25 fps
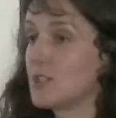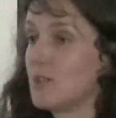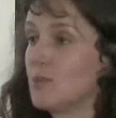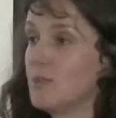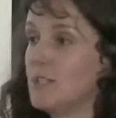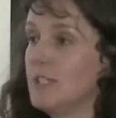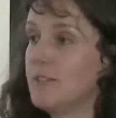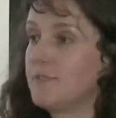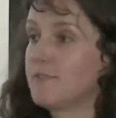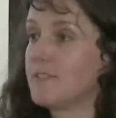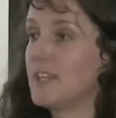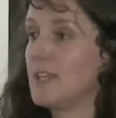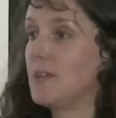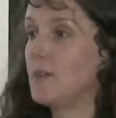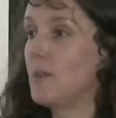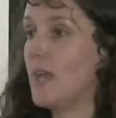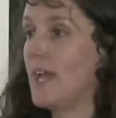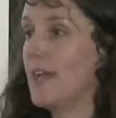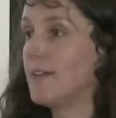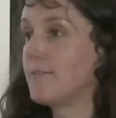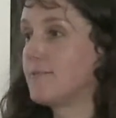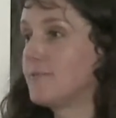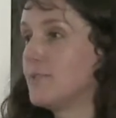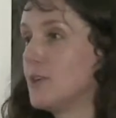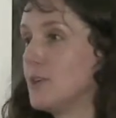So if they
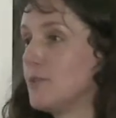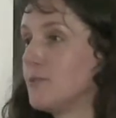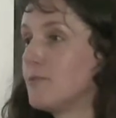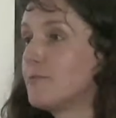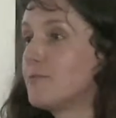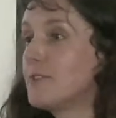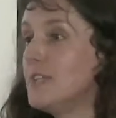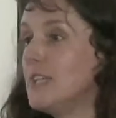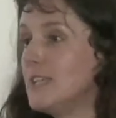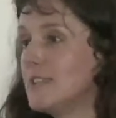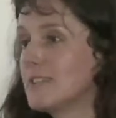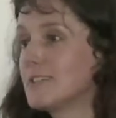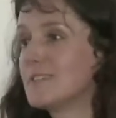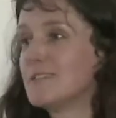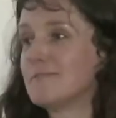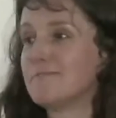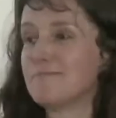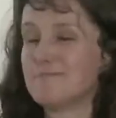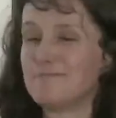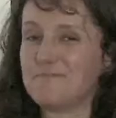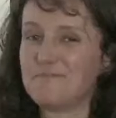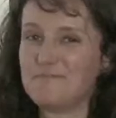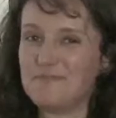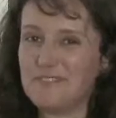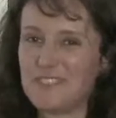have no feet,
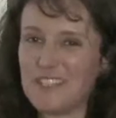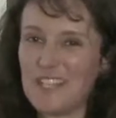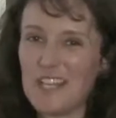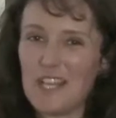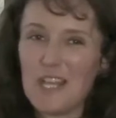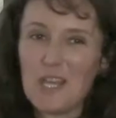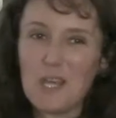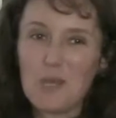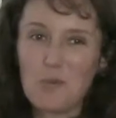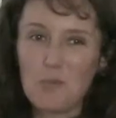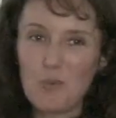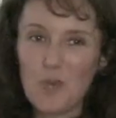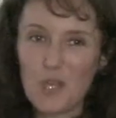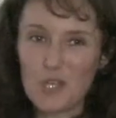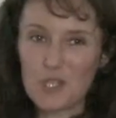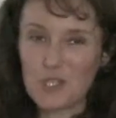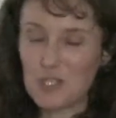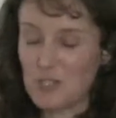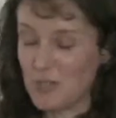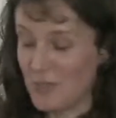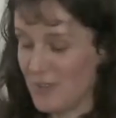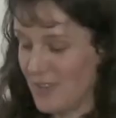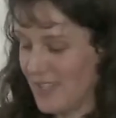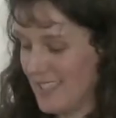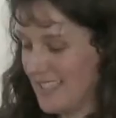where
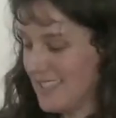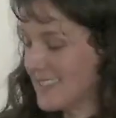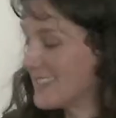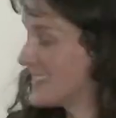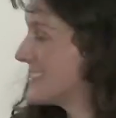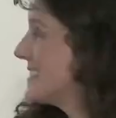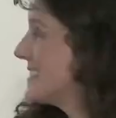should they